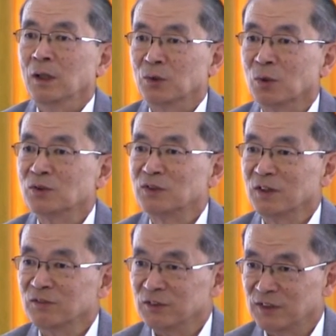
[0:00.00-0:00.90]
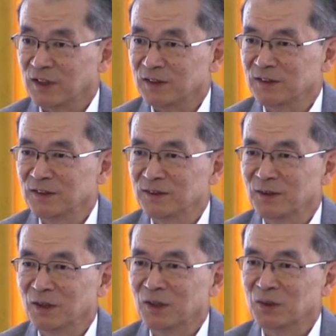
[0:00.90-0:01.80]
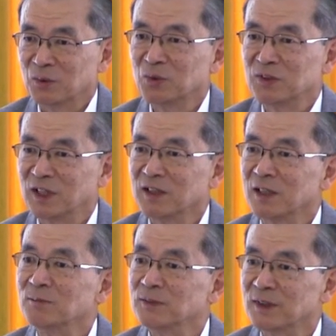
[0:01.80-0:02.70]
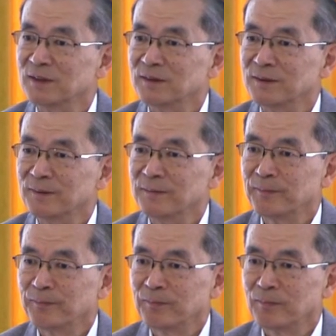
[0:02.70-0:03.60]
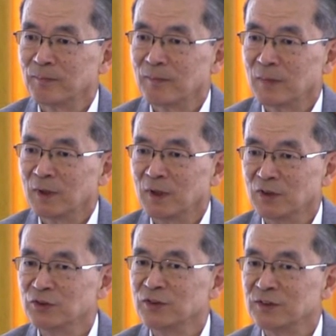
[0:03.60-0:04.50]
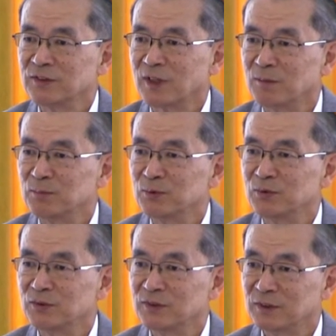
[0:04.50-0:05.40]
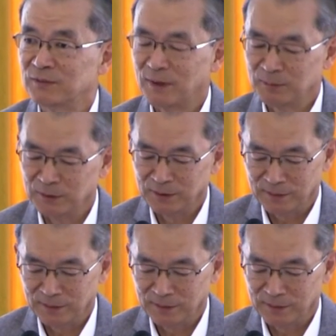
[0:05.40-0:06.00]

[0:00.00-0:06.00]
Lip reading: God can reside. God can come down to this couple, to the family.